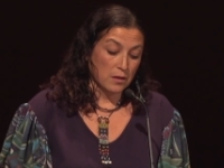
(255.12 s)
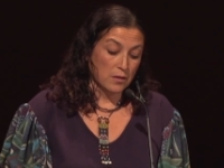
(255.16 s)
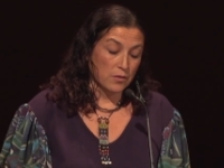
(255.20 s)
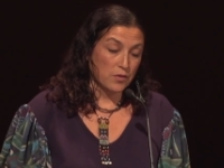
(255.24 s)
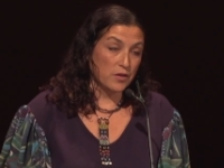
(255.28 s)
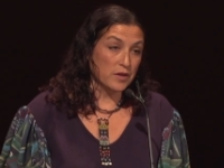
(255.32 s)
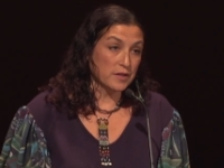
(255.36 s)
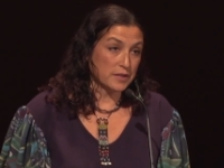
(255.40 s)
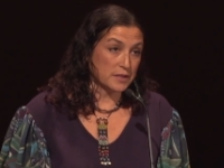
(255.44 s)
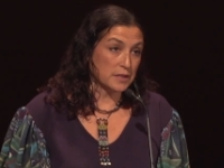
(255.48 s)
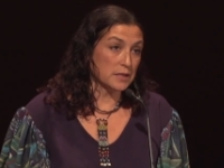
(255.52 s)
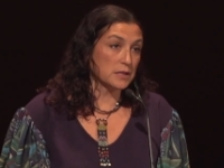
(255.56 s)

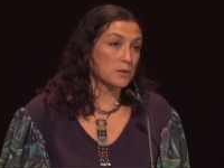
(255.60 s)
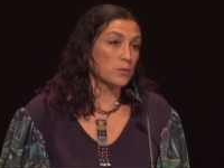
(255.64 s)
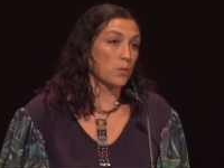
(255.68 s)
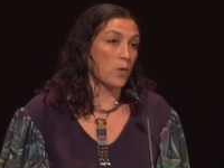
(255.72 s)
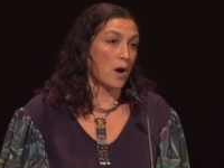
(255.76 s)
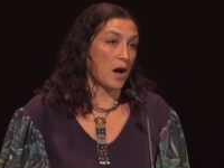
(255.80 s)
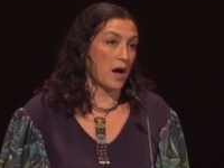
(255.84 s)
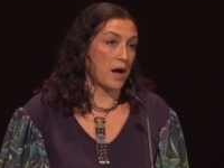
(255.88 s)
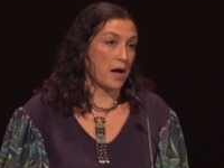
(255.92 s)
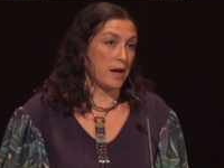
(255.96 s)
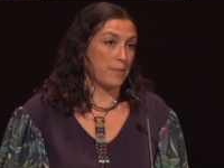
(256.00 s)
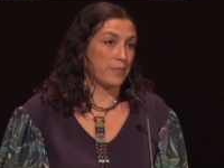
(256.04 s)
This is
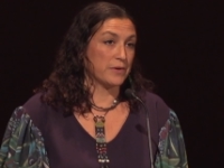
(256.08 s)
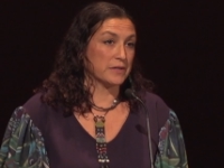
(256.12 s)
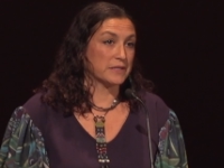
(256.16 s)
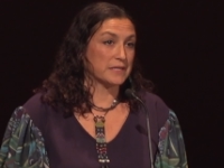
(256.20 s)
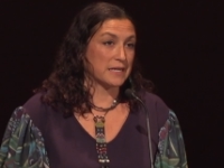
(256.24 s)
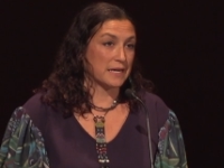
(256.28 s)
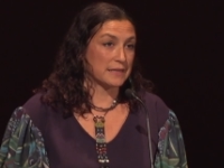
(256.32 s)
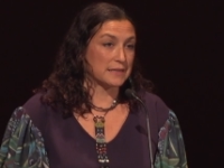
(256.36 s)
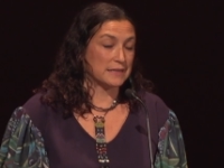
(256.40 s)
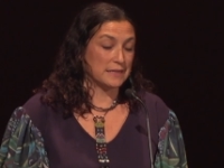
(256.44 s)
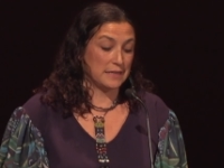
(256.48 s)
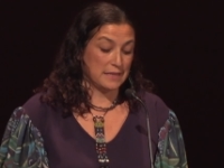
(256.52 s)
why
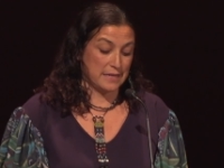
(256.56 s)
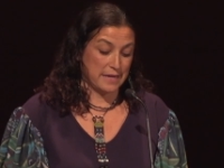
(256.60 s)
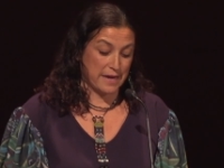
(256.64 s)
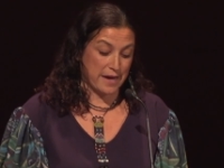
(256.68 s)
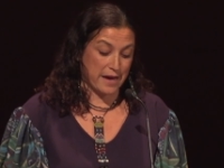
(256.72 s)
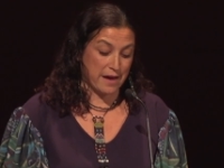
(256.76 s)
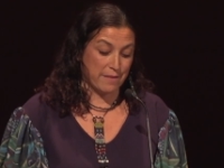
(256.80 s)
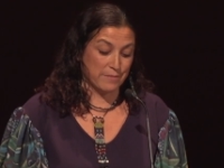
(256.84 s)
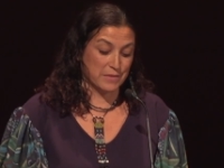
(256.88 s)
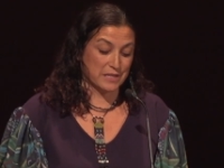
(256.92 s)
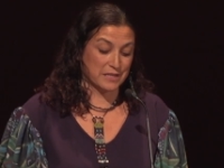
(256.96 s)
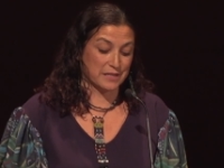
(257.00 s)
protecting the
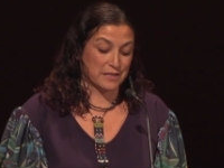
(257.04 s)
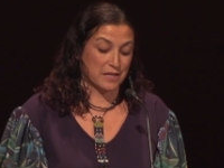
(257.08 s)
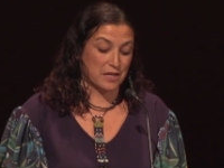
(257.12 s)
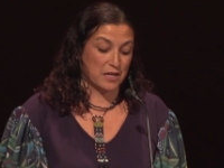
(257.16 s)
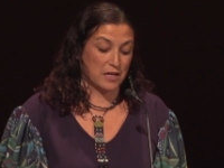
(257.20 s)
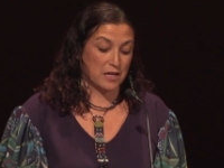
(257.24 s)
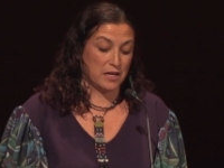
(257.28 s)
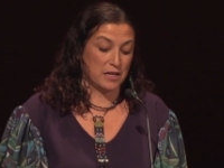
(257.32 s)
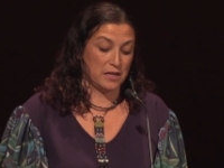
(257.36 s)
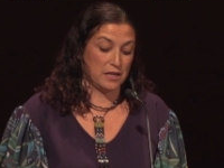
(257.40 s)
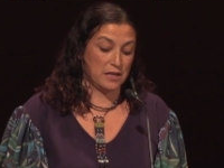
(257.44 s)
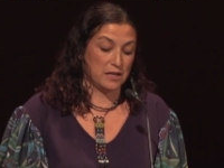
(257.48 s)

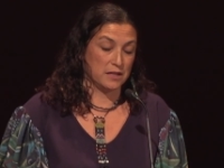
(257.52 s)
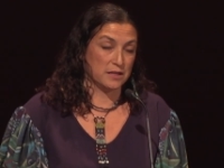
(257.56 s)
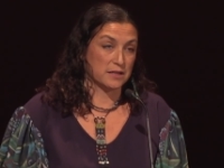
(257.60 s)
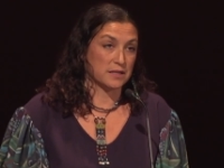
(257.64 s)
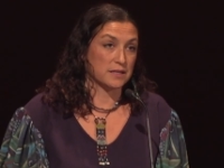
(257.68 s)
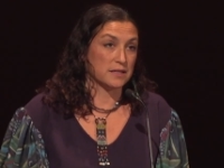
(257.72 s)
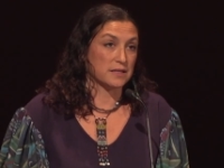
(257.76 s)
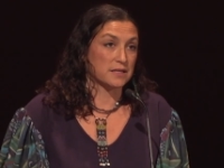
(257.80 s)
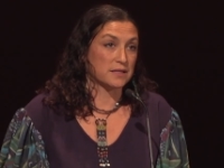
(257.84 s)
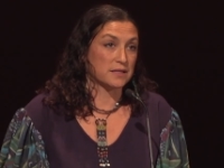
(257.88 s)
Amazon is